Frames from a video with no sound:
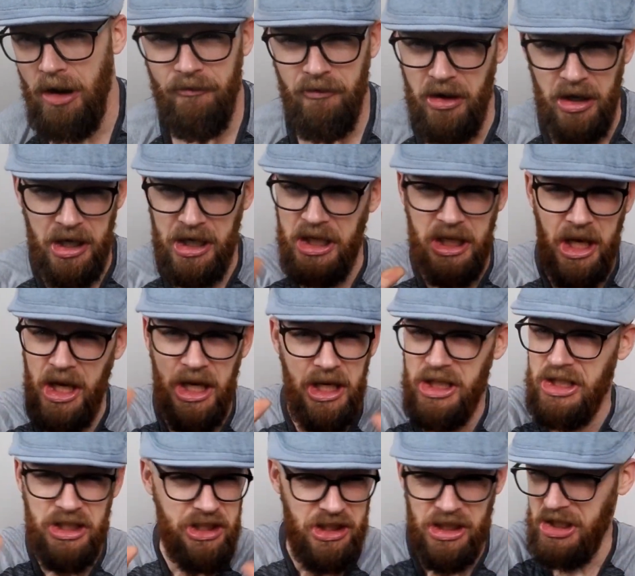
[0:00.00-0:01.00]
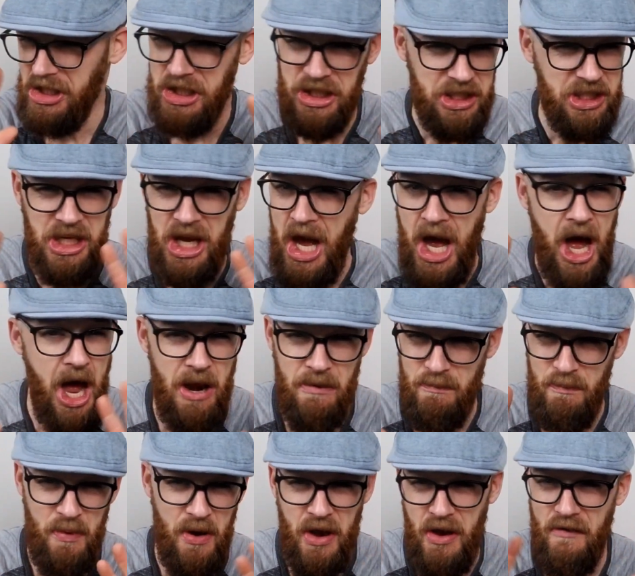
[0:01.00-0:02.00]
Vacation
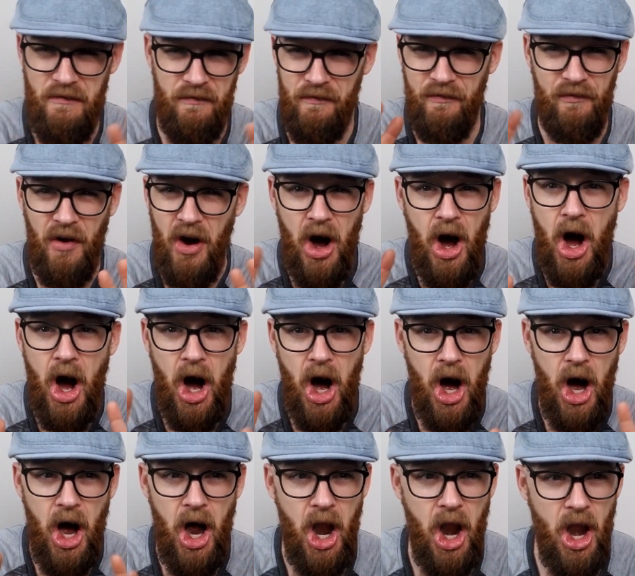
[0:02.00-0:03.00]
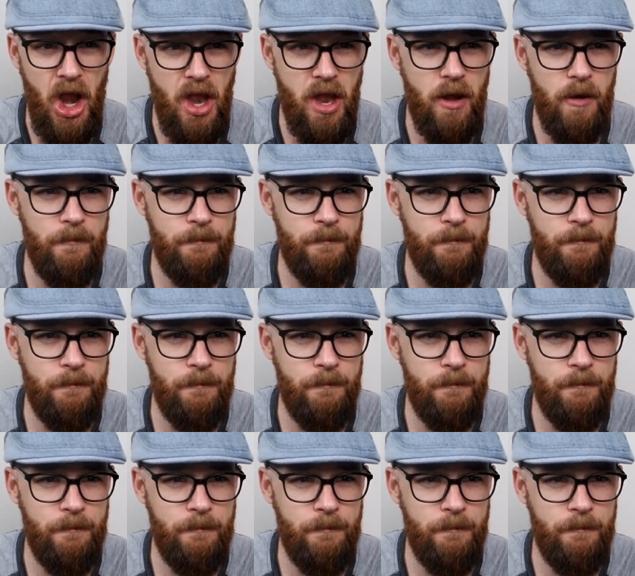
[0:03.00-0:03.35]
can't be fun."